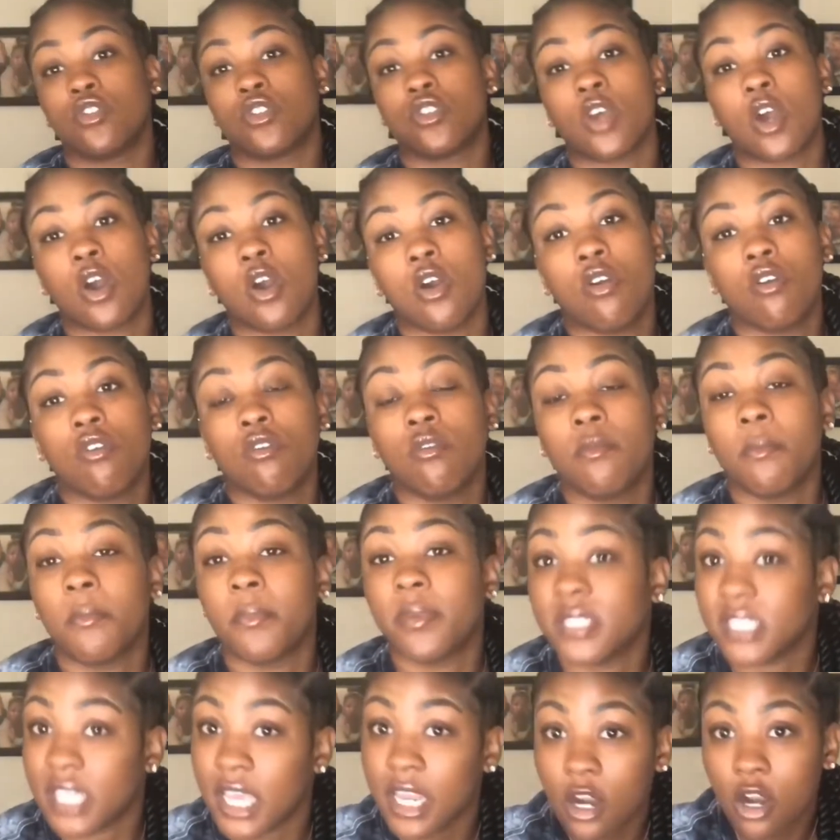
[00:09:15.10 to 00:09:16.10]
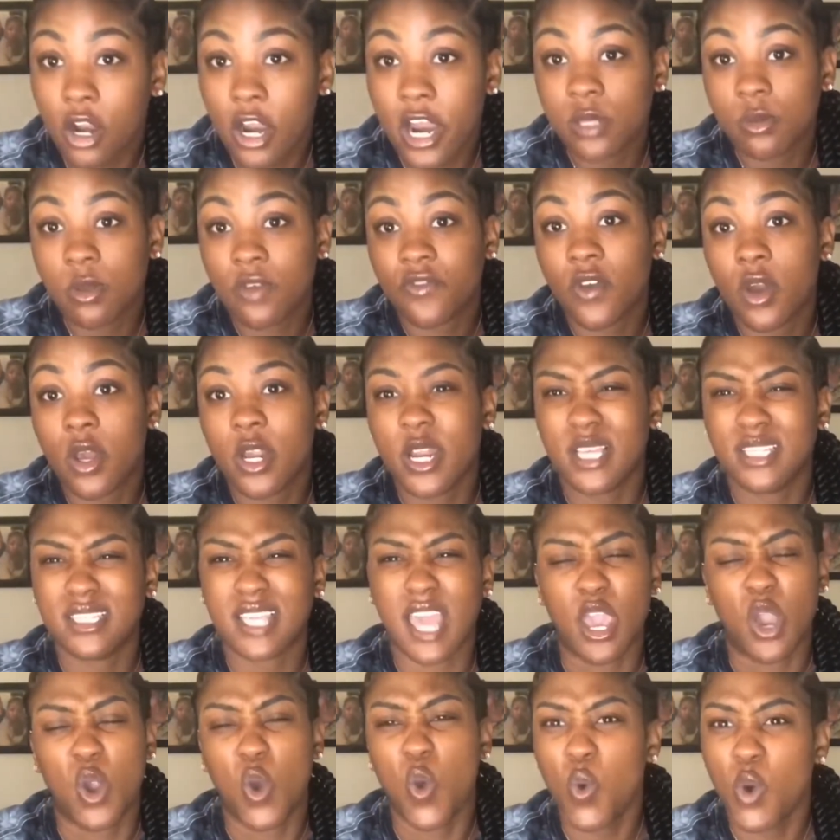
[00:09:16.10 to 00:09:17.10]
So Potato grabs my phone and he's
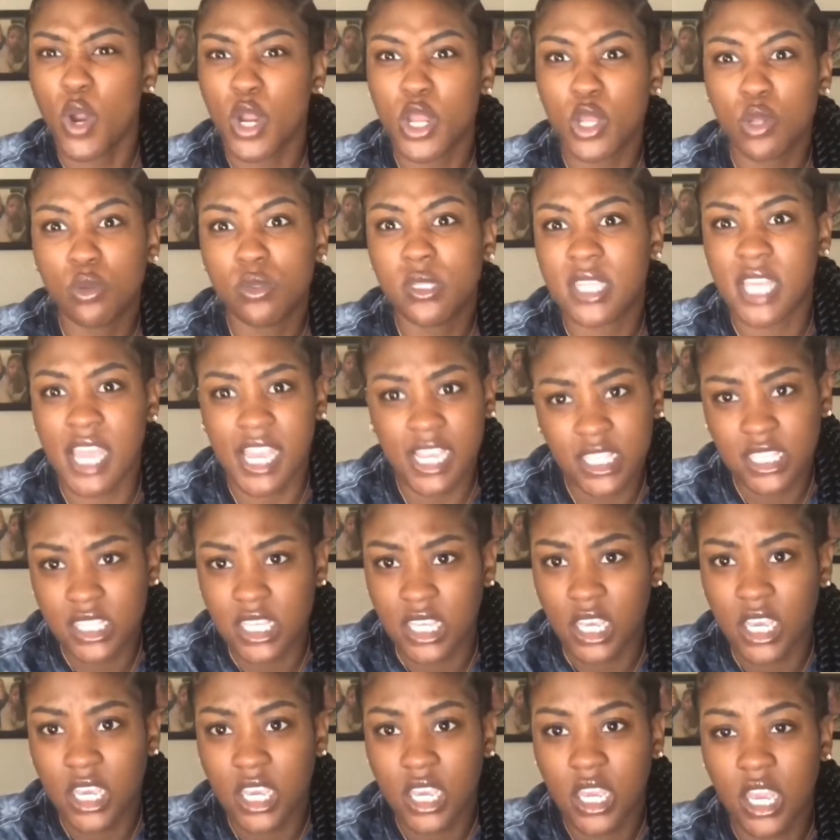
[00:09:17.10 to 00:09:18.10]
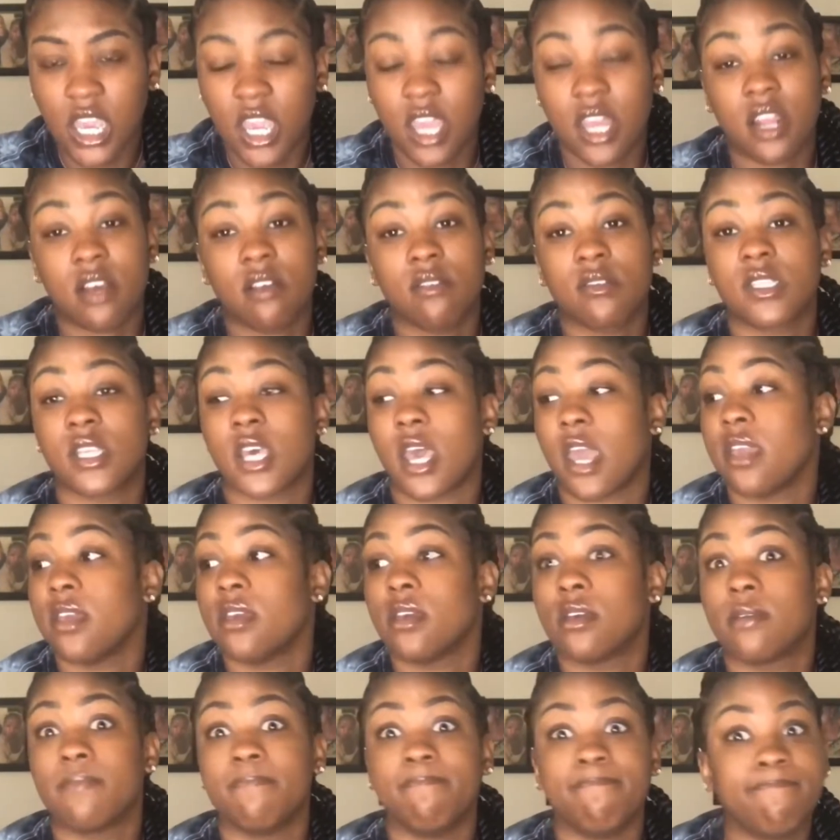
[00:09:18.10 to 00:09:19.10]
like, who are you texting? And I was
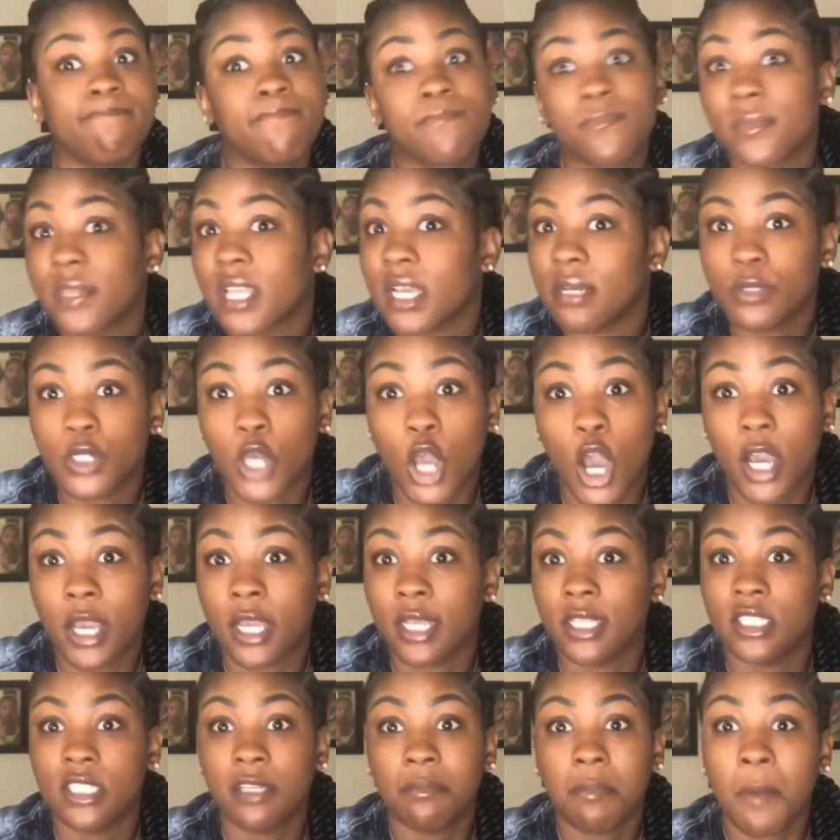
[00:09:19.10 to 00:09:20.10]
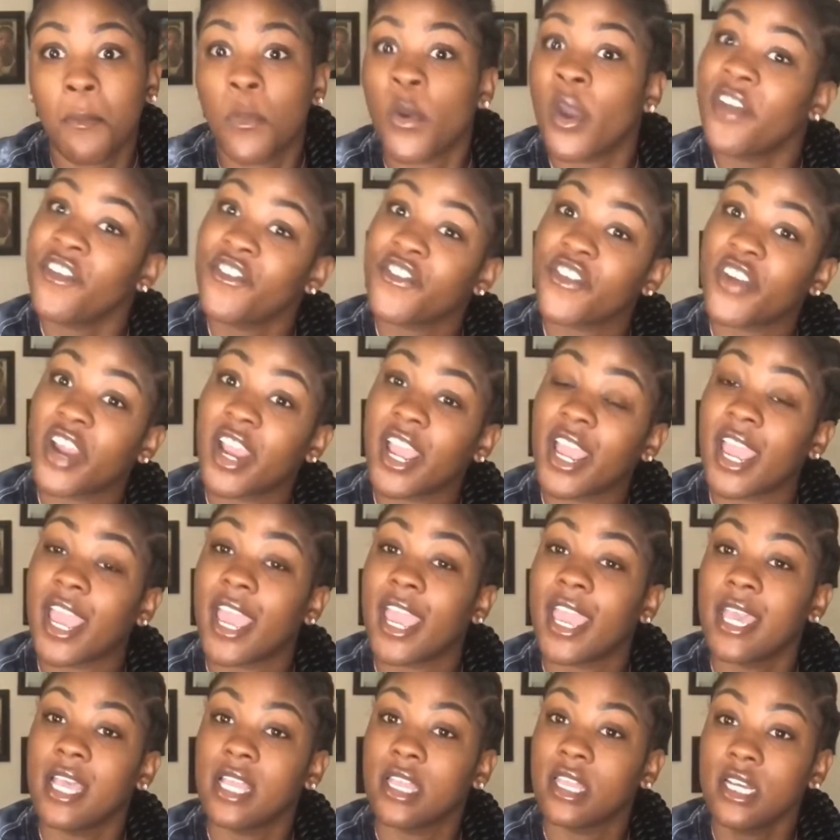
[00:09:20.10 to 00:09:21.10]
like, talking to my boyfriend.
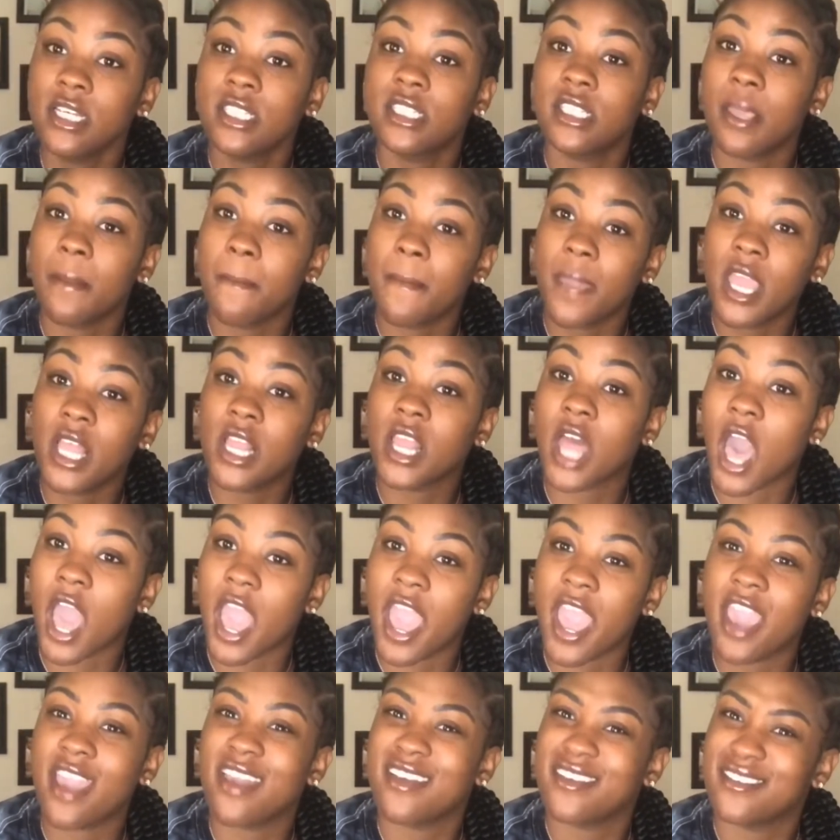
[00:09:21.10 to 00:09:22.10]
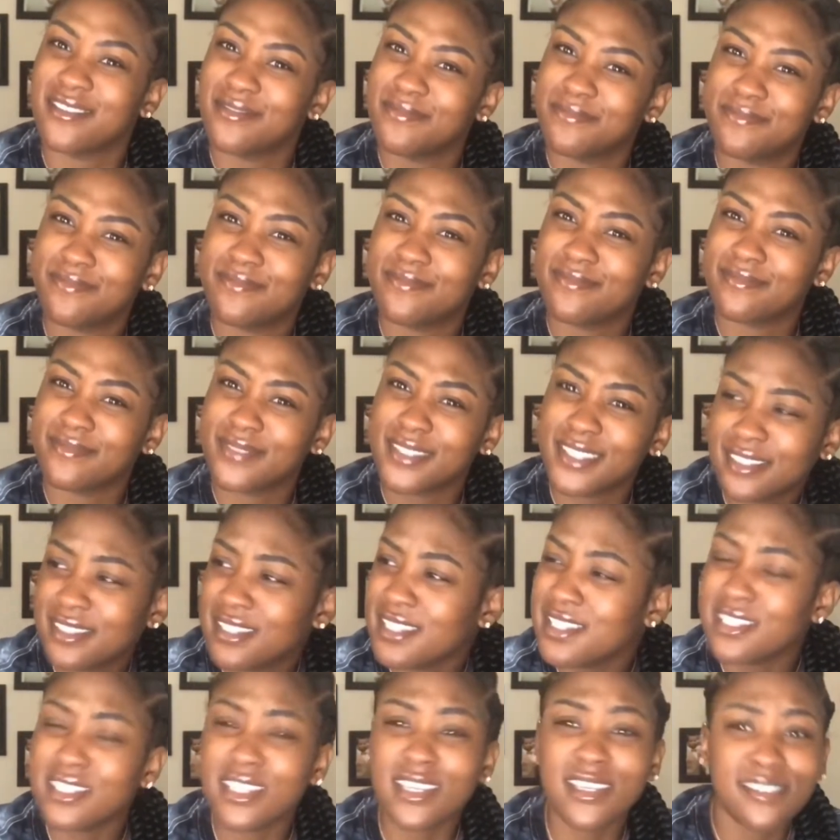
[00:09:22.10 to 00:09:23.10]
And he looks at me like, is
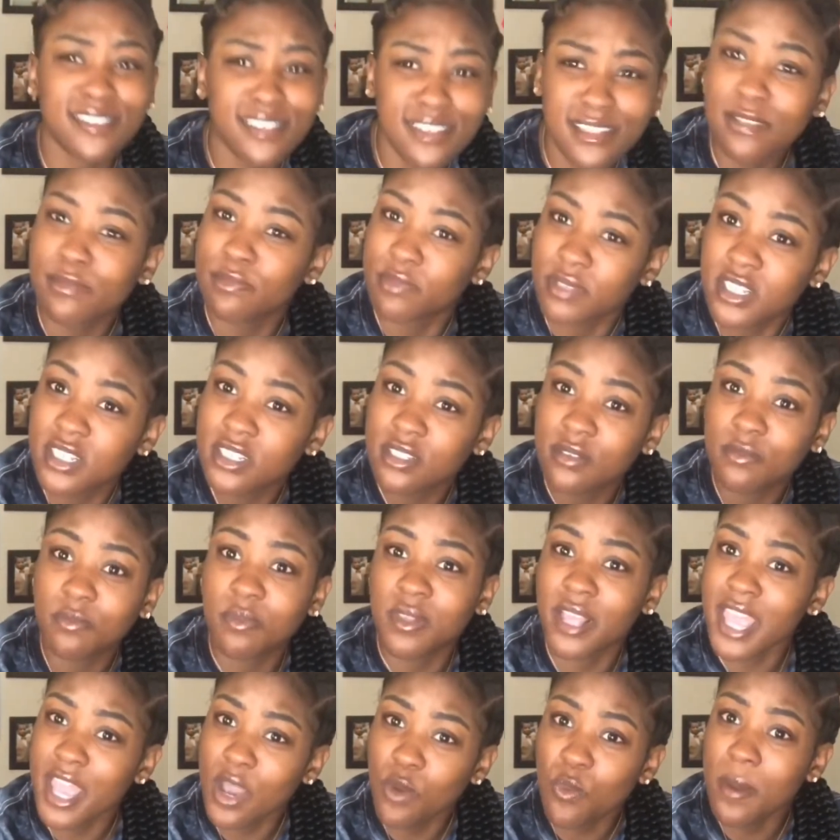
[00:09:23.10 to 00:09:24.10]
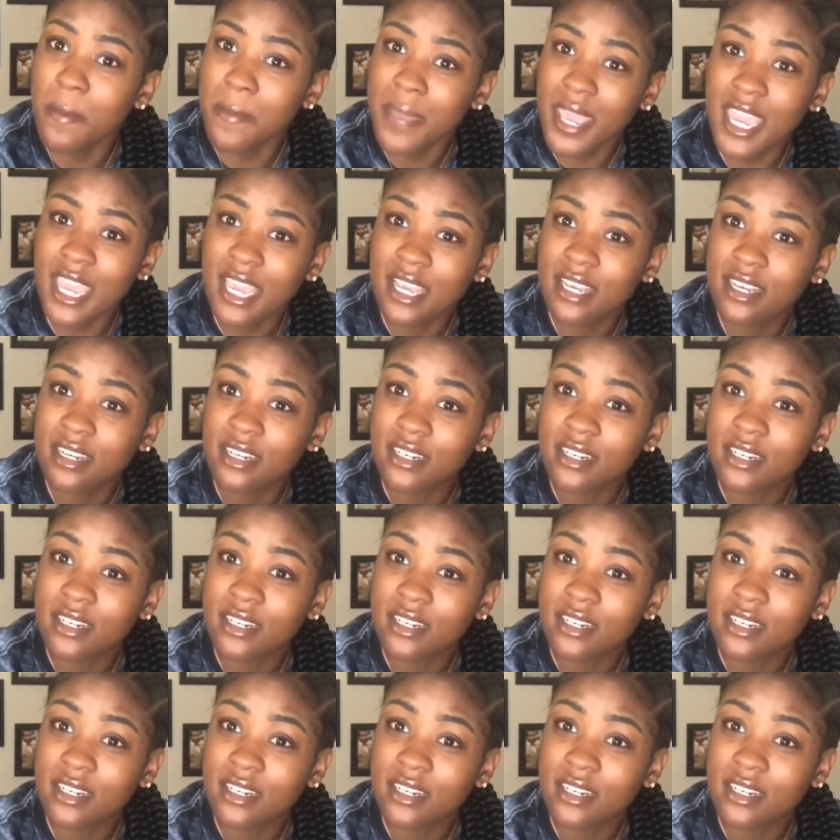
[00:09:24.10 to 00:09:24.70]
this playing with me?